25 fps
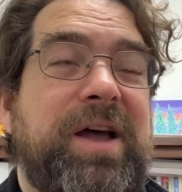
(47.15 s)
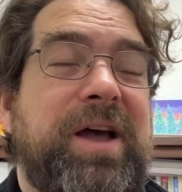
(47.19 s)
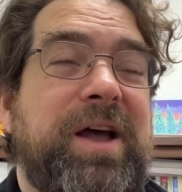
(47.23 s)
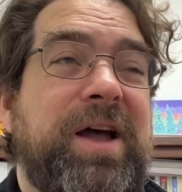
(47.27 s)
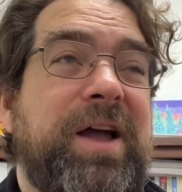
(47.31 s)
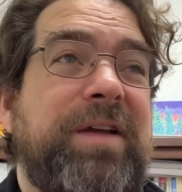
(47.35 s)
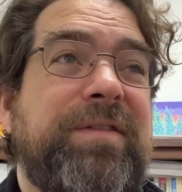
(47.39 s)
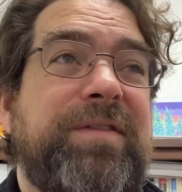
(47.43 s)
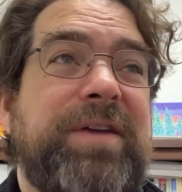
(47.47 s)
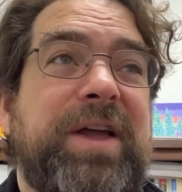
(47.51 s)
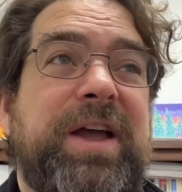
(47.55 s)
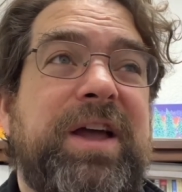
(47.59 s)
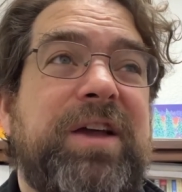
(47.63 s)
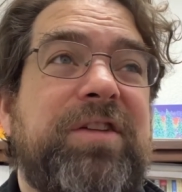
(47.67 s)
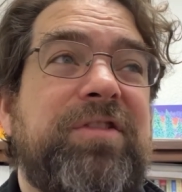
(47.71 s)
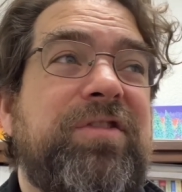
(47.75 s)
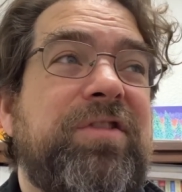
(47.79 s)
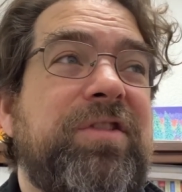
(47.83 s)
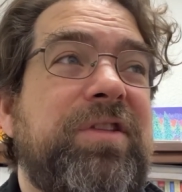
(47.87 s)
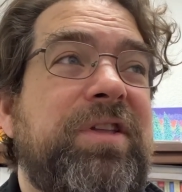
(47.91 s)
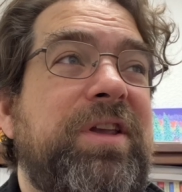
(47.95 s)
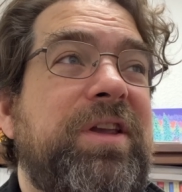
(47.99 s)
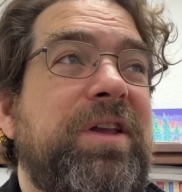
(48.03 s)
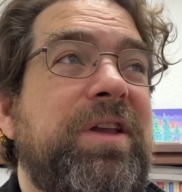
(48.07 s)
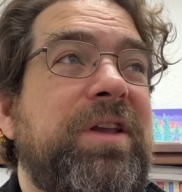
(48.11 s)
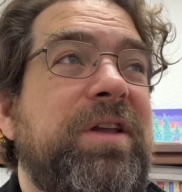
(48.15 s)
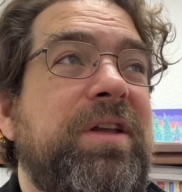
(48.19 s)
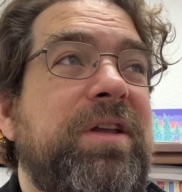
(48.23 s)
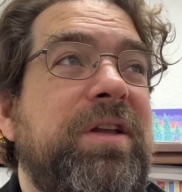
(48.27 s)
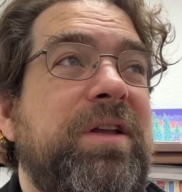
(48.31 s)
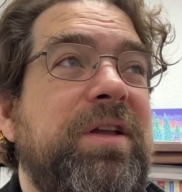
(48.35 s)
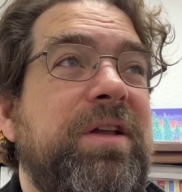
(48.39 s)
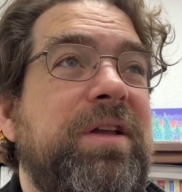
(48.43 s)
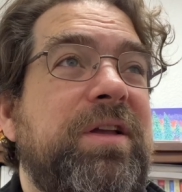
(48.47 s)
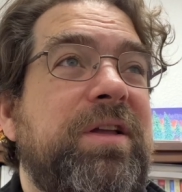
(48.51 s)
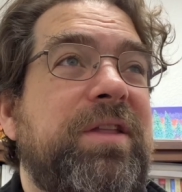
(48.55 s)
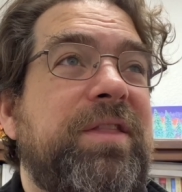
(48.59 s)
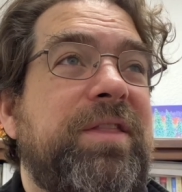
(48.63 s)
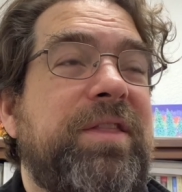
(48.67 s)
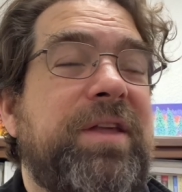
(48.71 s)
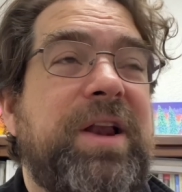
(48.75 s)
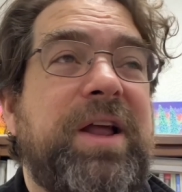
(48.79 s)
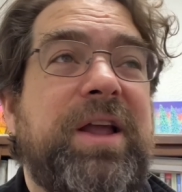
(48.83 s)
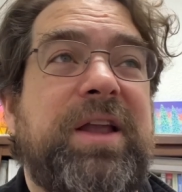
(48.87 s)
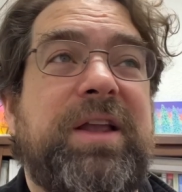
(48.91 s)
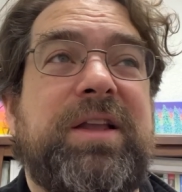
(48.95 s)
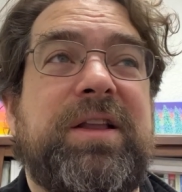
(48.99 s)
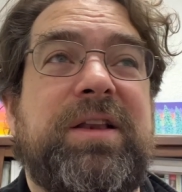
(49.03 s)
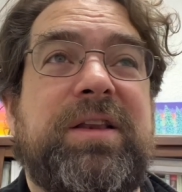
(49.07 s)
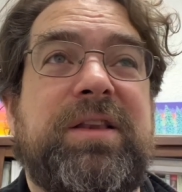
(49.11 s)
that
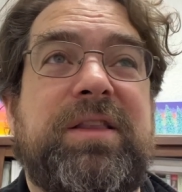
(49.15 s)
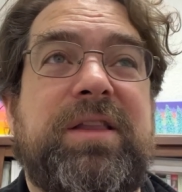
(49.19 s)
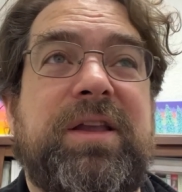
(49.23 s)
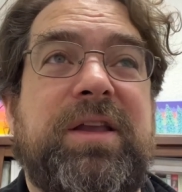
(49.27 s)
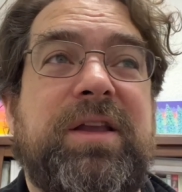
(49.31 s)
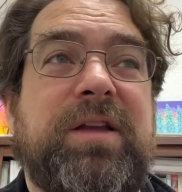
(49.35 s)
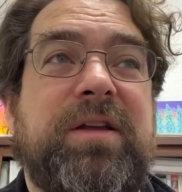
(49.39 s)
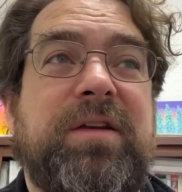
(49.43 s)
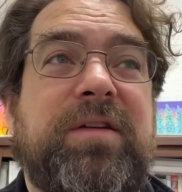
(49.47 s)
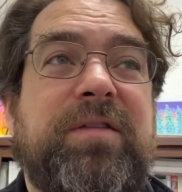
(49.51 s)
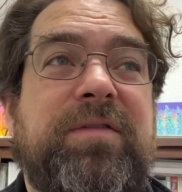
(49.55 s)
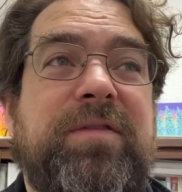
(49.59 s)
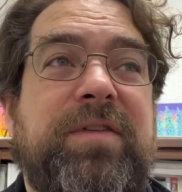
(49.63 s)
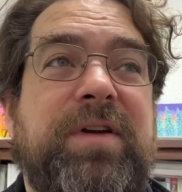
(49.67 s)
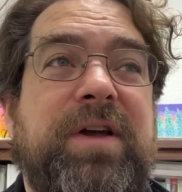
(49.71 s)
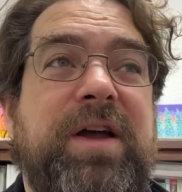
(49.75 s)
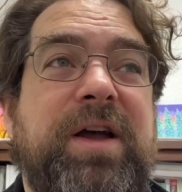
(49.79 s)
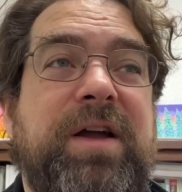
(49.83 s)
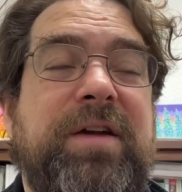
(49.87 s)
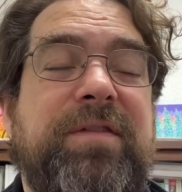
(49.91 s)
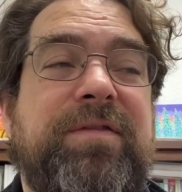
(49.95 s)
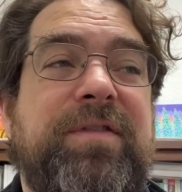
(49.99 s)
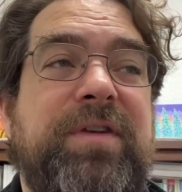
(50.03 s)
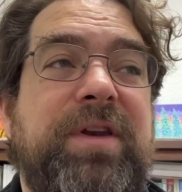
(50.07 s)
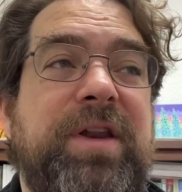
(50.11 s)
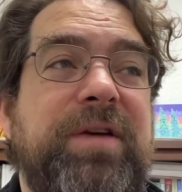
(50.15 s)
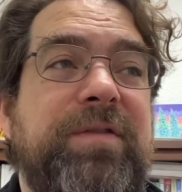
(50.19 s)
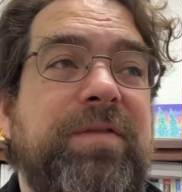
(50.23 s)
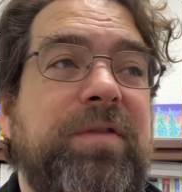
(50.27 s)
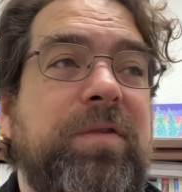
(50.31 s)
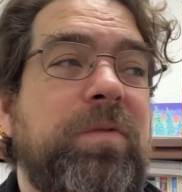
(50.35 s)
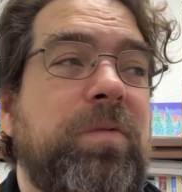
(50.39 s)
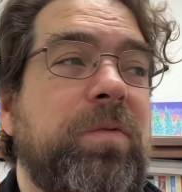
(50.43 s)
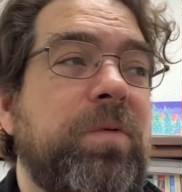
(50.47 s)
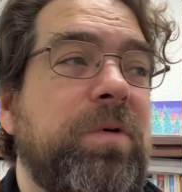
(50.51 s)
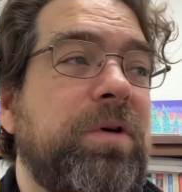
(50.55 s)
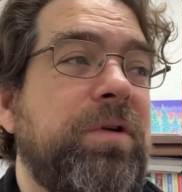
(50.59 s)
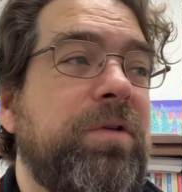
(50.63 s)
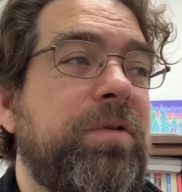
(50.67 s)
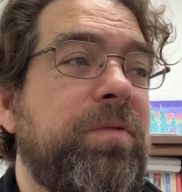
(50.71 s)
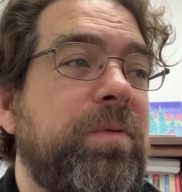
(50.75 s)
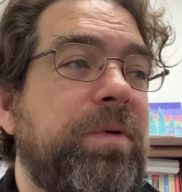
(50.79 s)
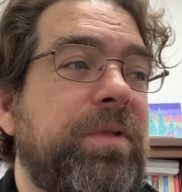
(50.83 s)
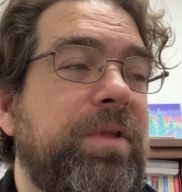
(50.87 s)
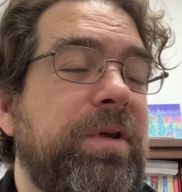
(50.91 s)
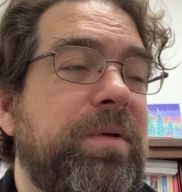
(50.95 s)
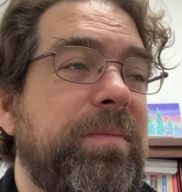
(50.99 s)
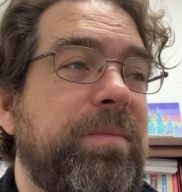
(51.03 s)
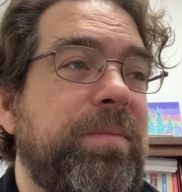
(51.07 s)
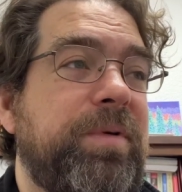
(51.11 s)
I can think of, I've never worked
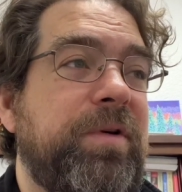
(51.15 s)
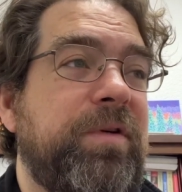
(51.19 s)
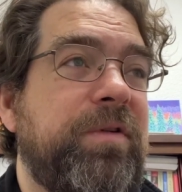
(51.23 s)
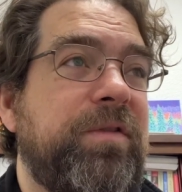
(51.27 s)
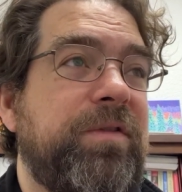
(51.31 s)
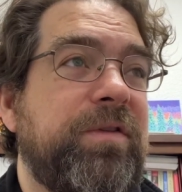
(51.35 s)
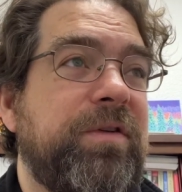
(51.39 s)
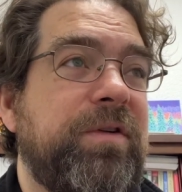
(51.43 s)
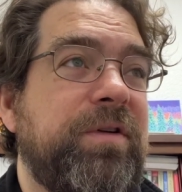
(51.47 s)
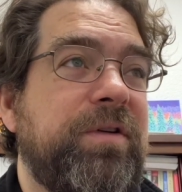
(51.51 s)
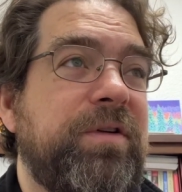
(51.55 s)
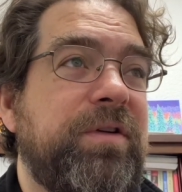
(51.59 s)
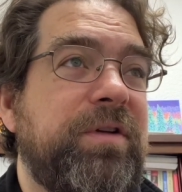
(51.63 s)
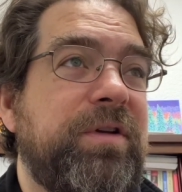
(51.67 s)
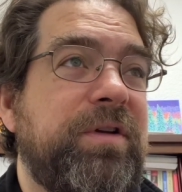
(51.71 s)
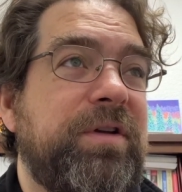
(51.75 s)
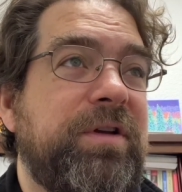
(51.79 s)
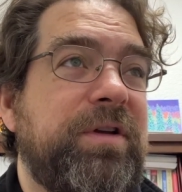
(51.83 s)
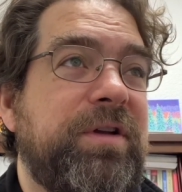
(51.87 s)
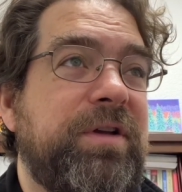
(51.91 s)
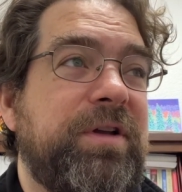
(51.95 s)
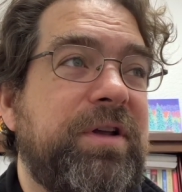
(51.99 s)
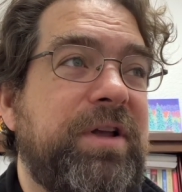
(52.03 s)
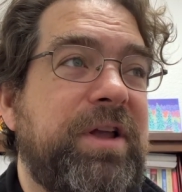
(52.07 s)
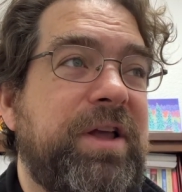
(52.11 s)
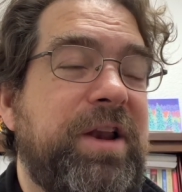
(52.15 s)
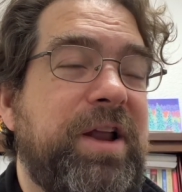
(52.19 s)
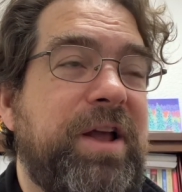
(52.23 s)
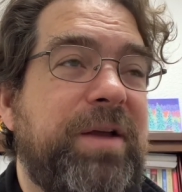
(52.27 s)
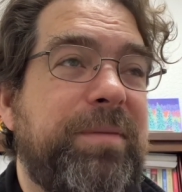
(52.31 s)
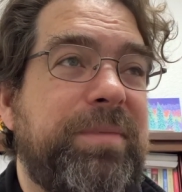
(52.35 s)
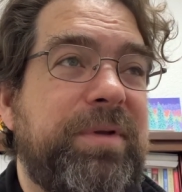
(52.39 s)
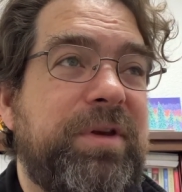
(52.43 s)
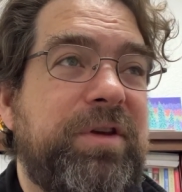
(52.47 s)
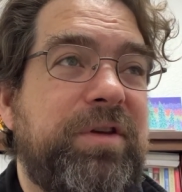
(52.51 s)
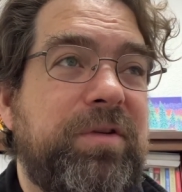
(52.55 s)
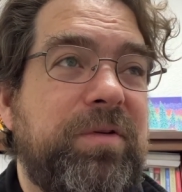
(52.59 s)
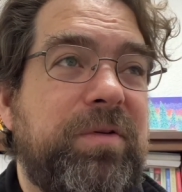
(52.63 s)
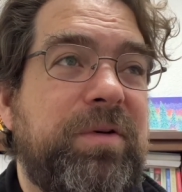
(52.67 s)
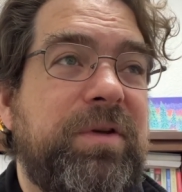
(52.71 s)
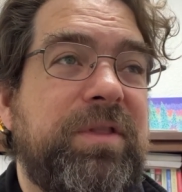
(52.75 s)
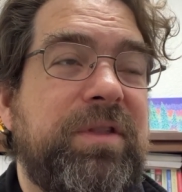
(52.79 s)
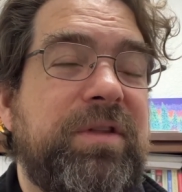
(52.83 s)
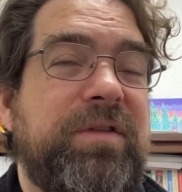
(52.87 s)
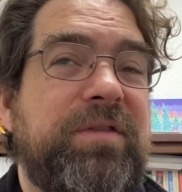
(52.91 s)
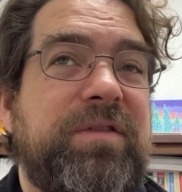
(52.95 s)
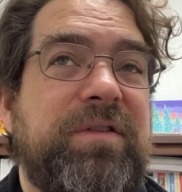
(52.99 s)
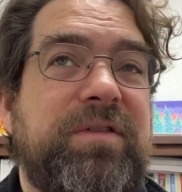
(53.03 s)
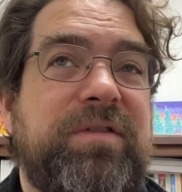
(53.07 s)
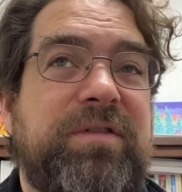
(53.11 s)
with a composer, and I've been doing
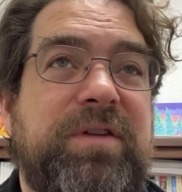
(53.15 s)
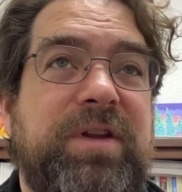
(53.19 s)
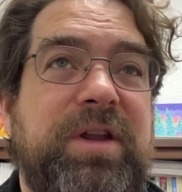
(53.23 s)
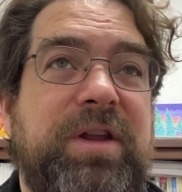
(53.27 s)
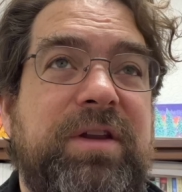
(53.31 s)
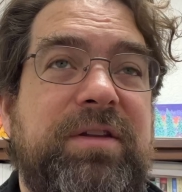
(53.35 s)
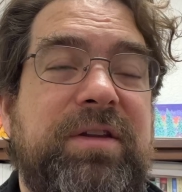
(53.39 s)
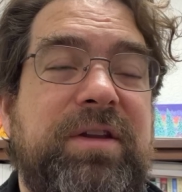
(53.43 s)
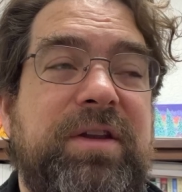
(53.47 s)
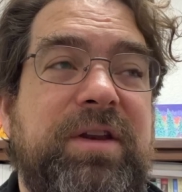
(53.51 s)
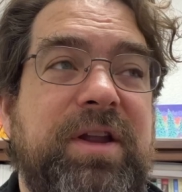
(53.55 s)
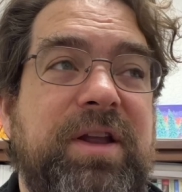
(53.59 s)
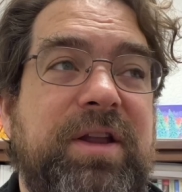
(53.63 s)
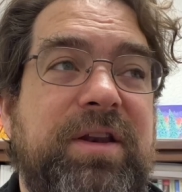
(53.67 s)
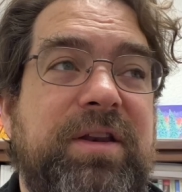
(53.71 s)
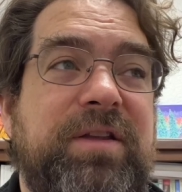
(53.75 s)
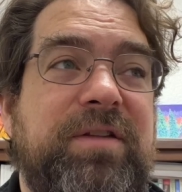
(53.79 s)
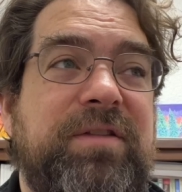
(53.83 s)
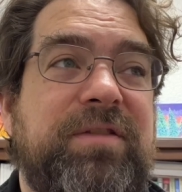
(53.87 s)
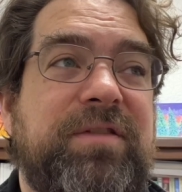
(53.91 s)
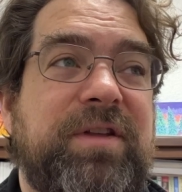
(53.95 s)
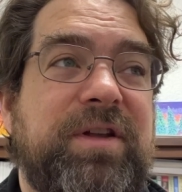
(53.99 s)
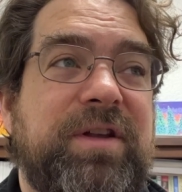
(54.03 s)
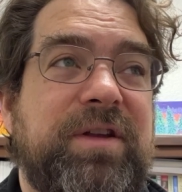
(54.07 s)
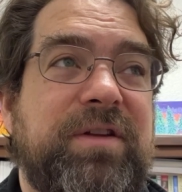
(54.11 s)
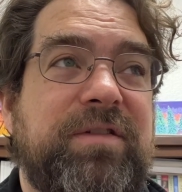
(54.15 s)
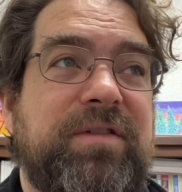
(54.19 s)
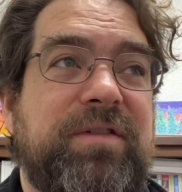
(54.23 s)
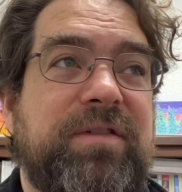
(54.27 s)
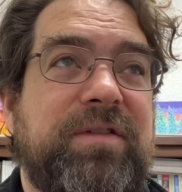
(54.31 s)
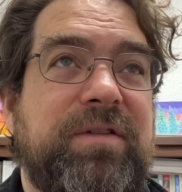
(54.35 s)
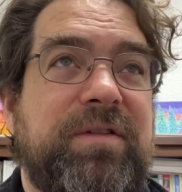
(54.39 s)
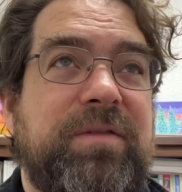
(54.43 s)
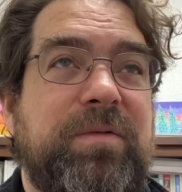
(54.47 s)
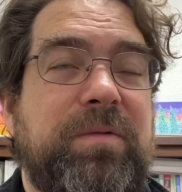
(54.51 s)
this since 1996.